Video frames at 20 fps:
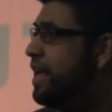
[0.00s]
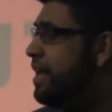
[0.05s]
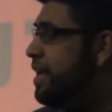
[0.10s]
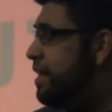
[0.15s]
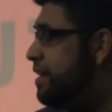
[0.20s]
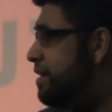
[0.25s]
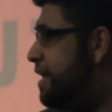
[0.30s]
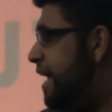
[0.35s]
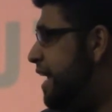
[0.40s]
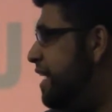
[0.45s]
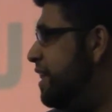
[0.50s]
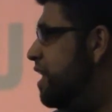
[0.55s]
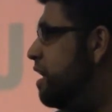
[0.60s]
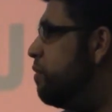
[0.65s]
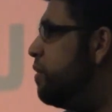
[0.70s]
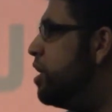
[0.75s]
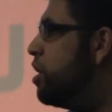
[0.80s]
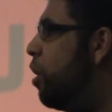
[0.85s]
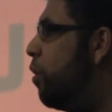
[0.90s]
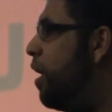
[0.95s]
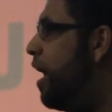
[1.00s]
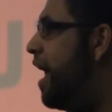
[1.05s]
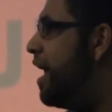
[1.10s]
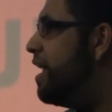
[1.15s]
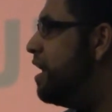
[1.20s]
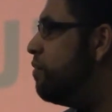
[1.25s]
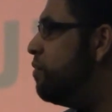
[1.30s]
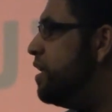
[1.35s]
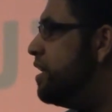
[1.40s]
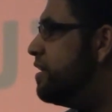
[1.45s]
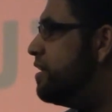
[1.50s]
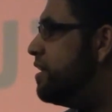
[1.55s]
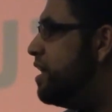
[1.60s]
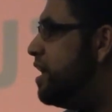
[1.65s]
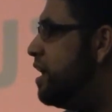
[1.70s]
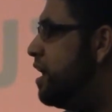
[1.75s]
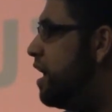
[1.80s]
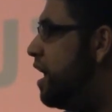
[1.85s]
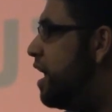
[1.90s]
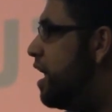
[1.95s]
Secondly, we go ahead and we
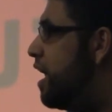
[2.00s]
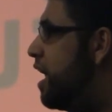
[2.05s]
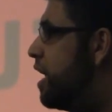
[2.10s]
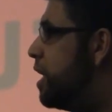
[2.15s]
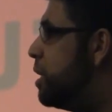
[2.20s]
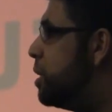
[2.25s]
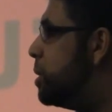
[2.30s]
see in